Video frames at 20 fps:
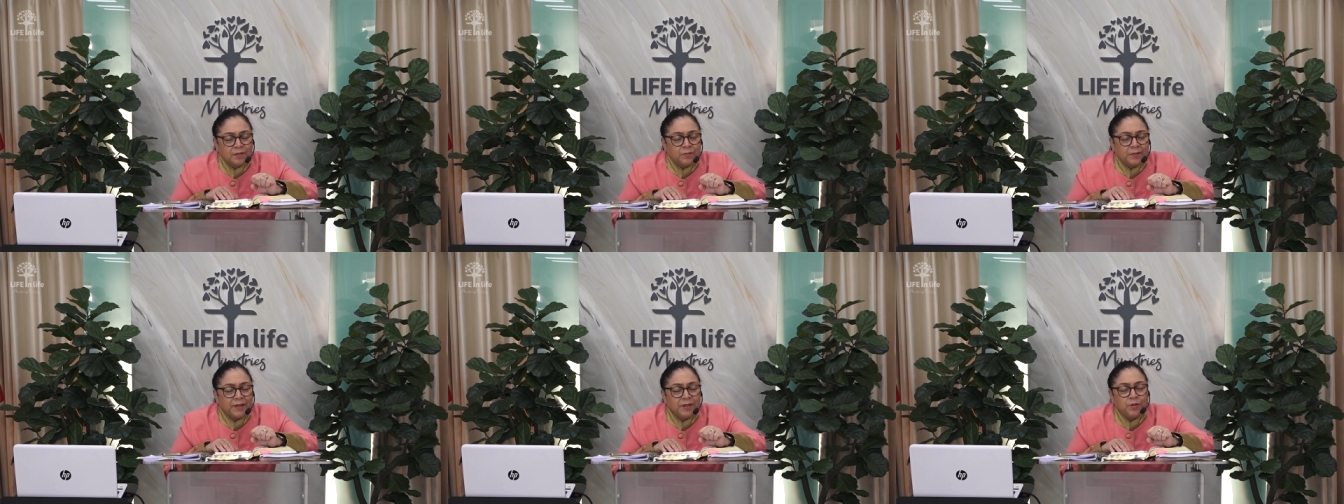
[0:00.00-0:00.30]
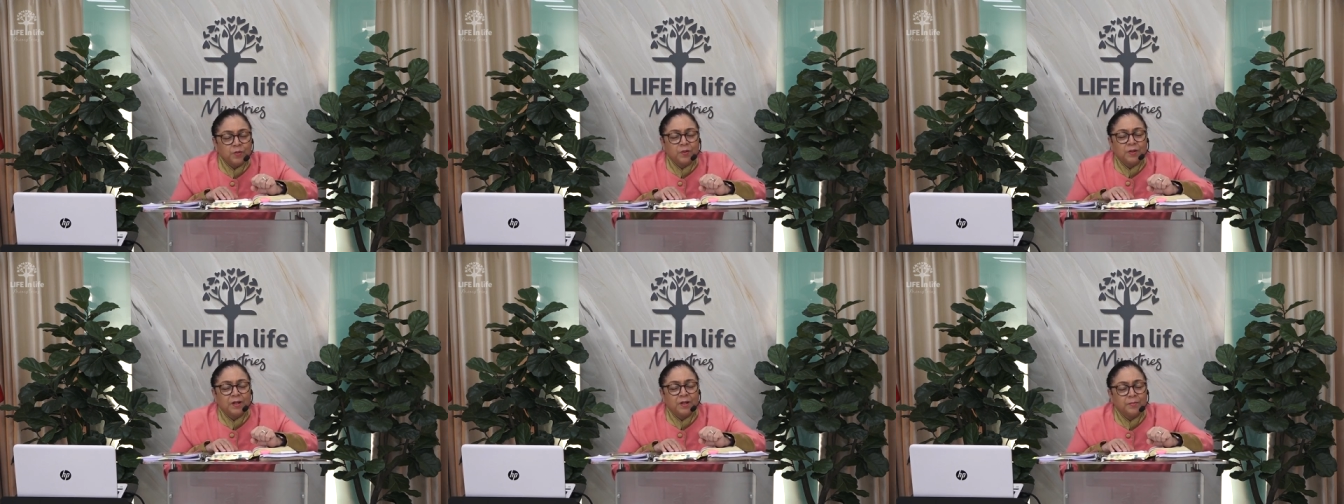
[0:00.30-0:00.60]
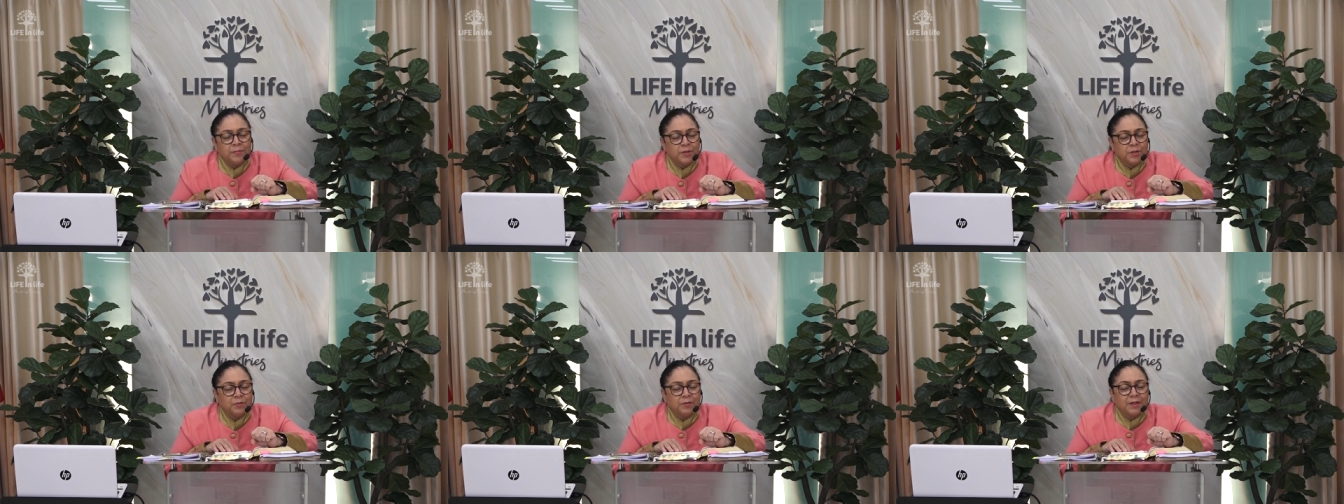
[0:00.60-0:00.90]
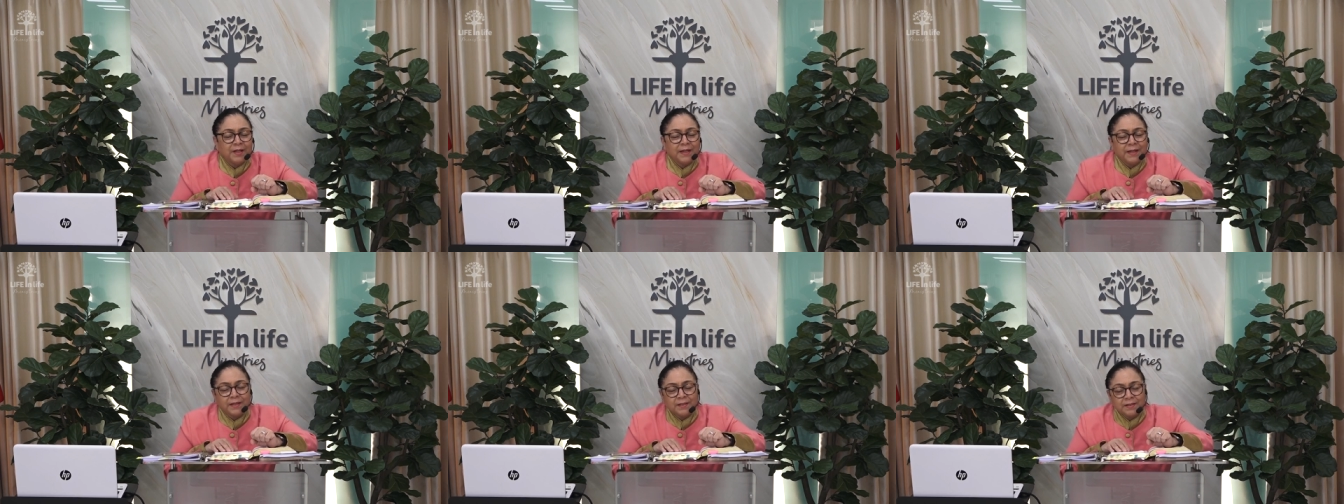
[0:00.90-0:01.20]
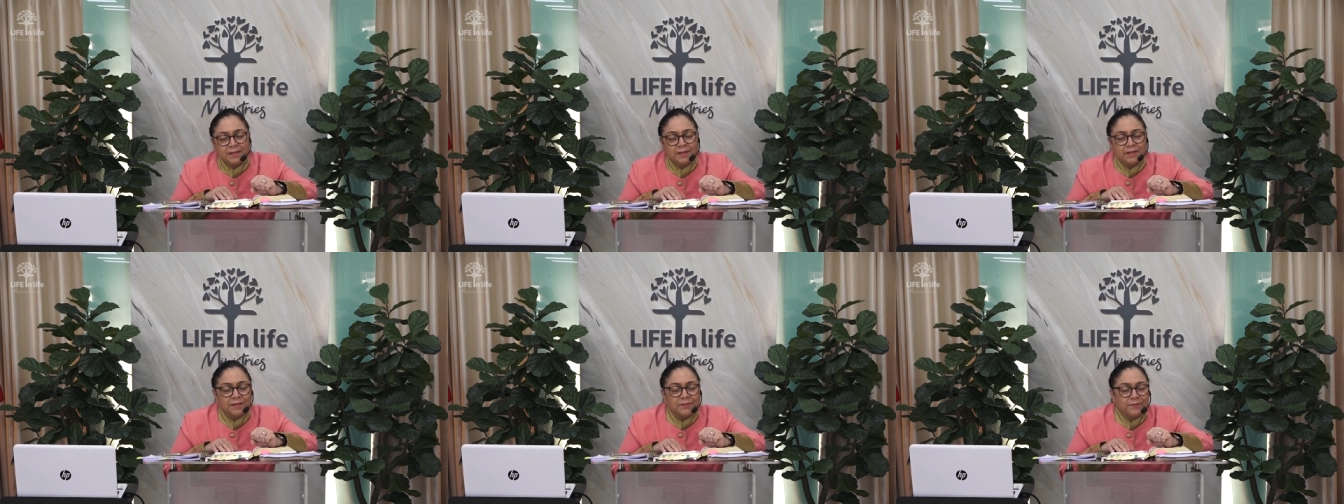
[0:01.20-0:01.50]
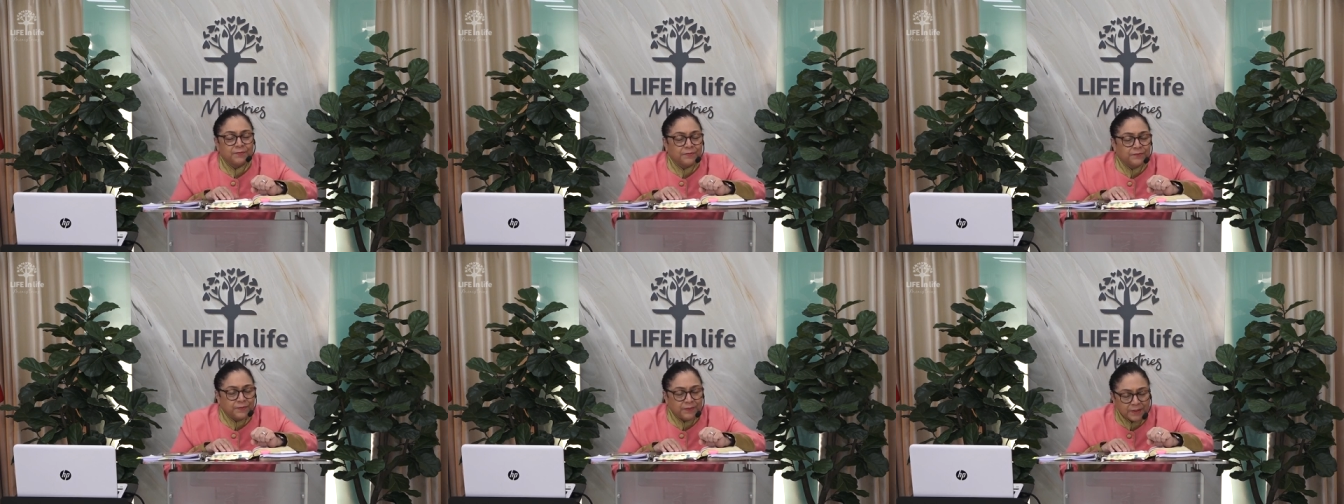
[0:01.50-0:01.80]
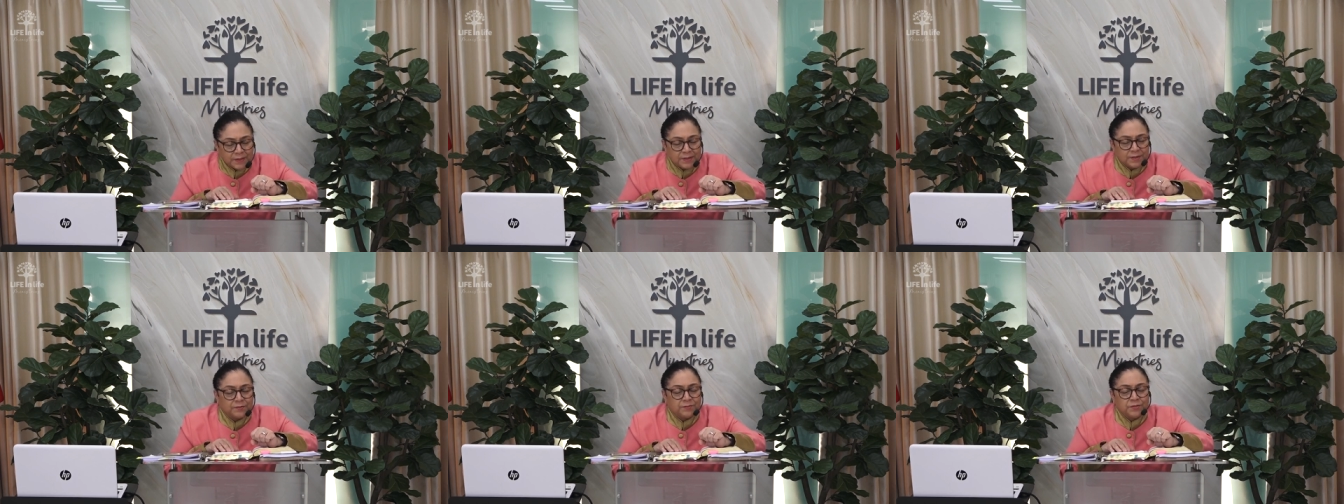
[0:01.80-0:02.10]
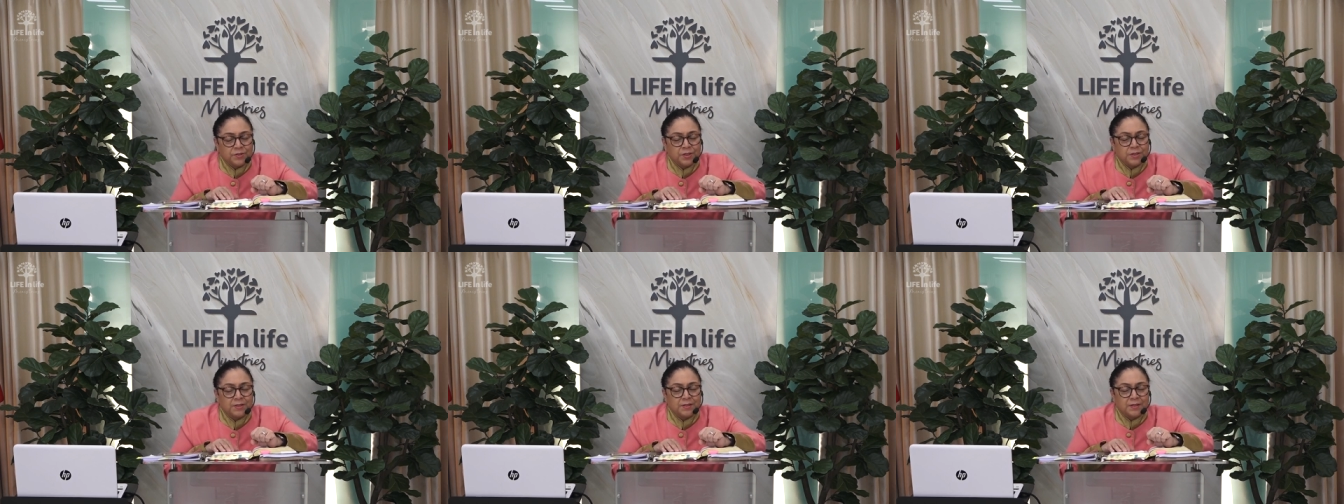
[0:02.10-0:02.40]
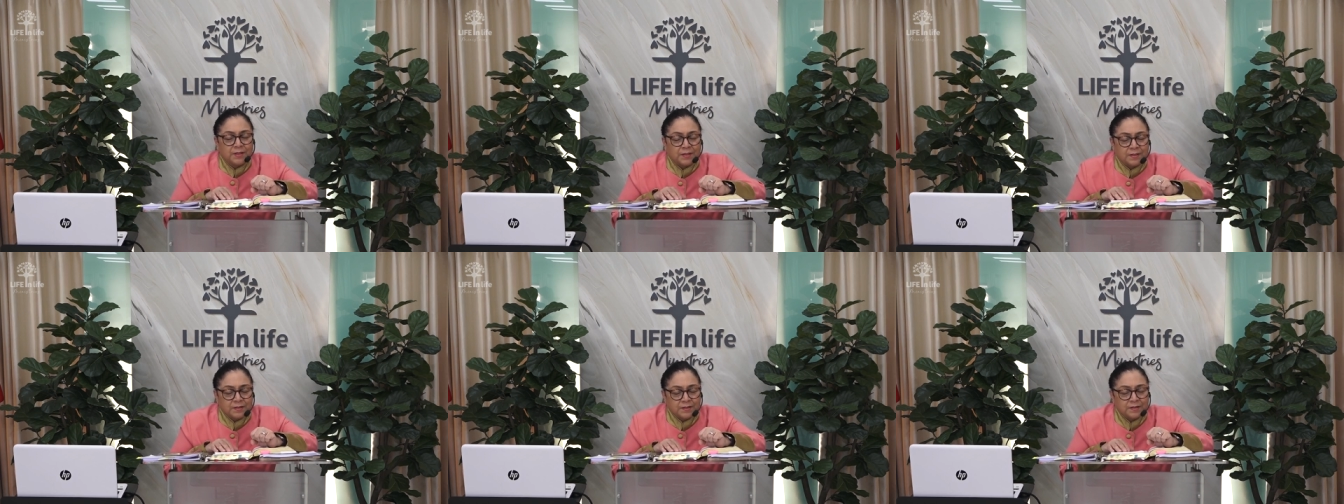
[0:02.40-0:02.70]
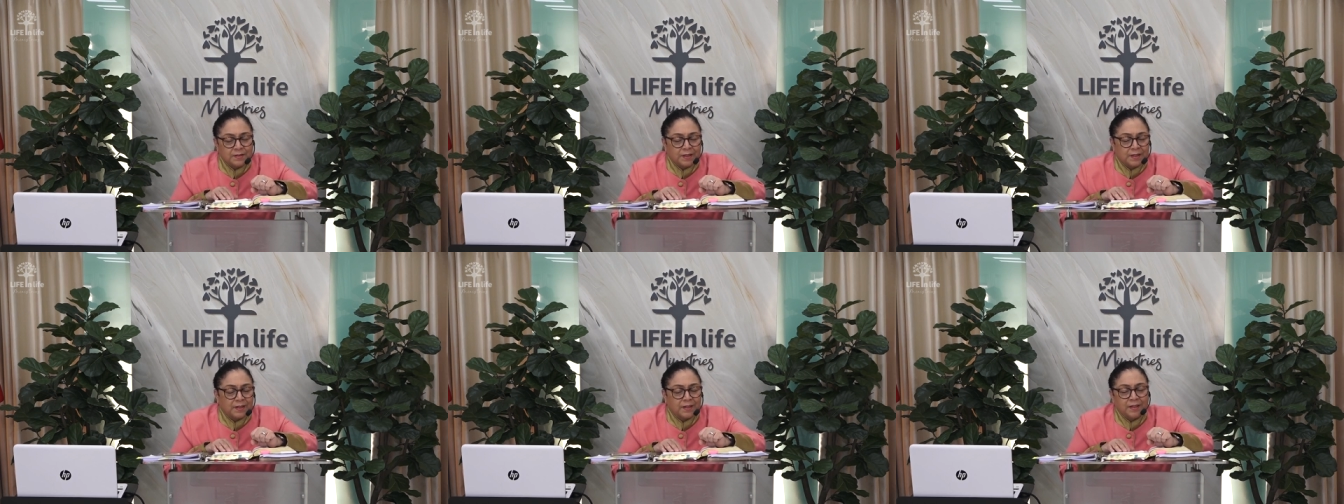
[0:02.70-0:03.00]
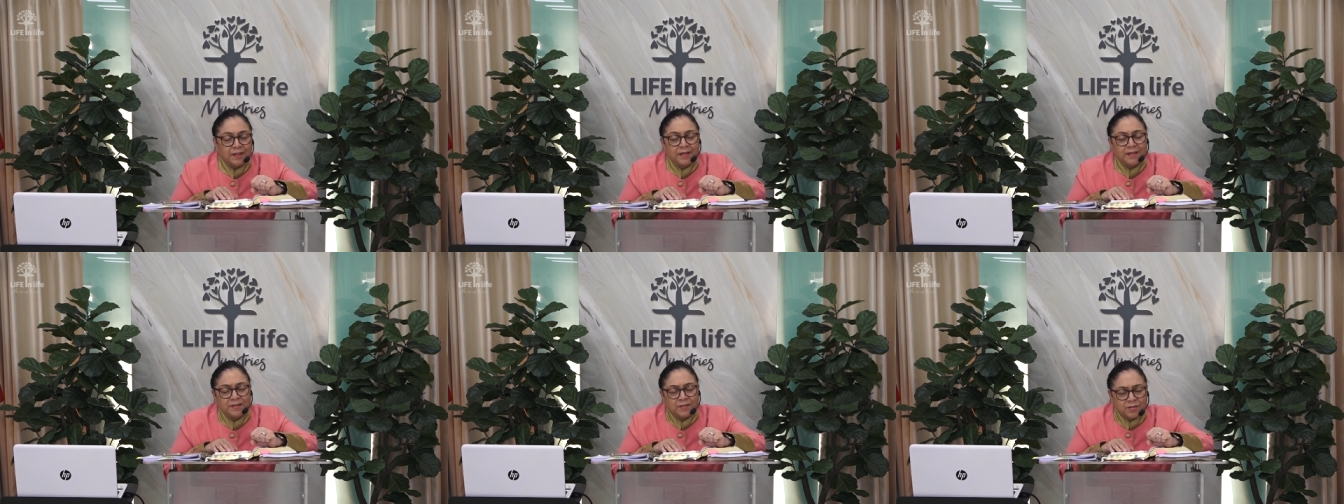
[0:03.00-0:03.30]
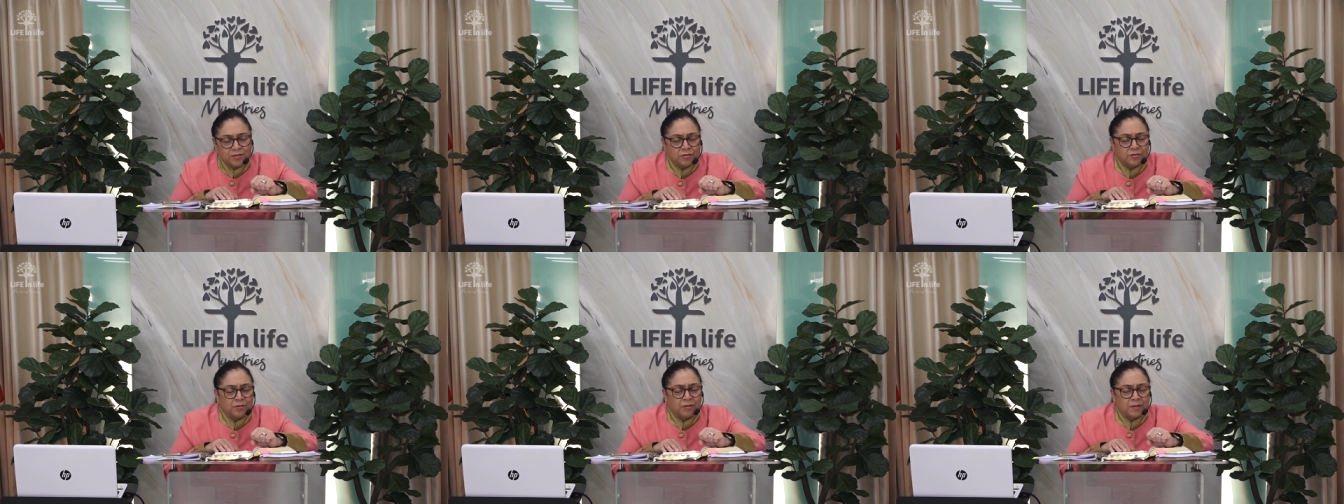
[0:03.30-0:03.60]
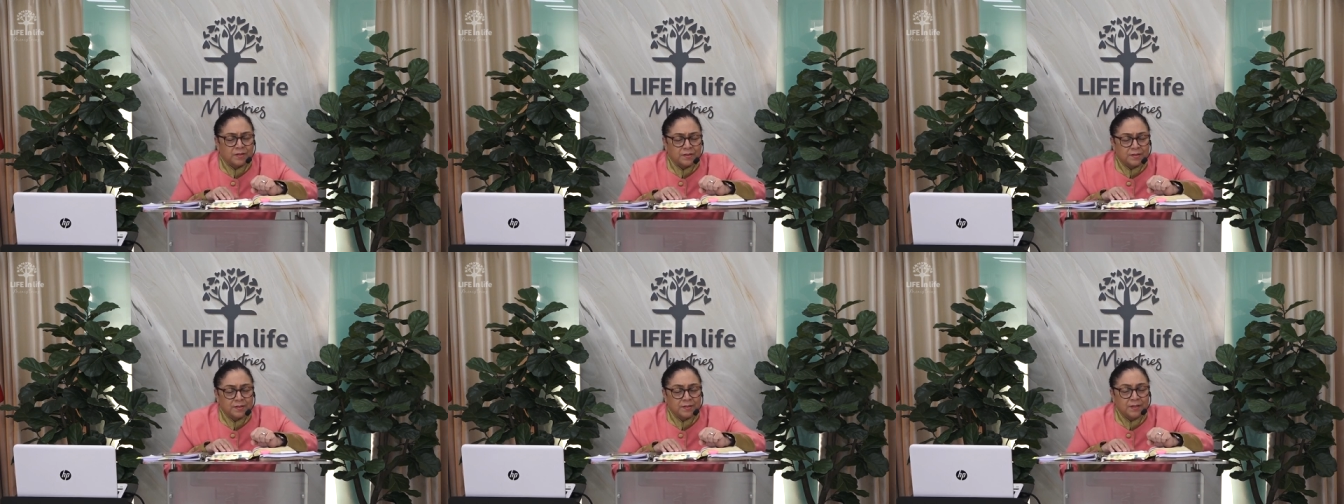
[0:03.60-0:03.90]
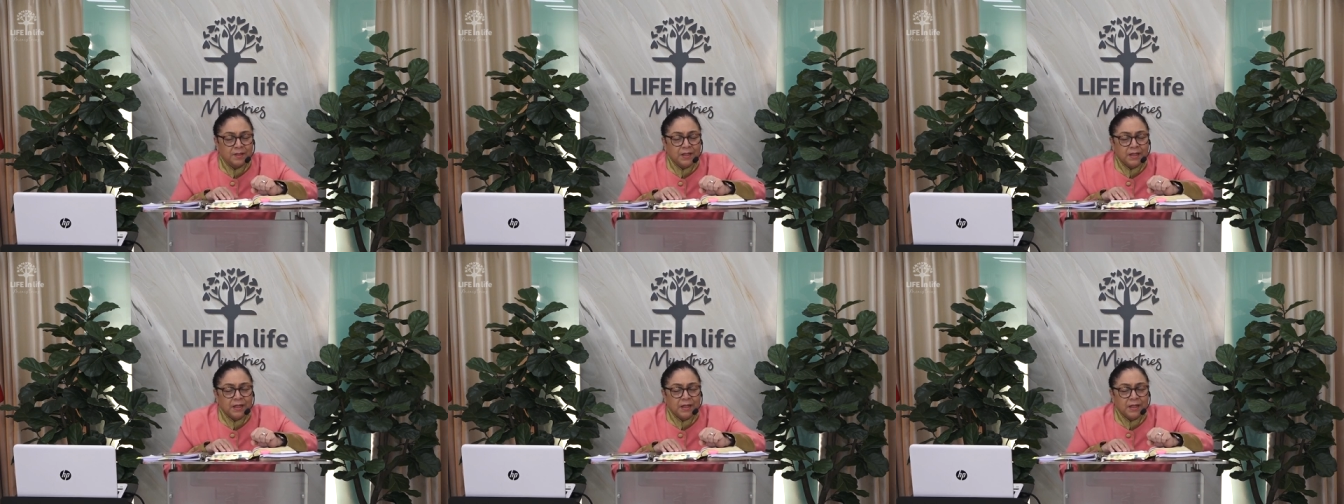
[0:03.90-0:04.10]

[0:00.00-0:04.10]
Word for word: when you come and you lay it at the feet of Jesus and at his cross,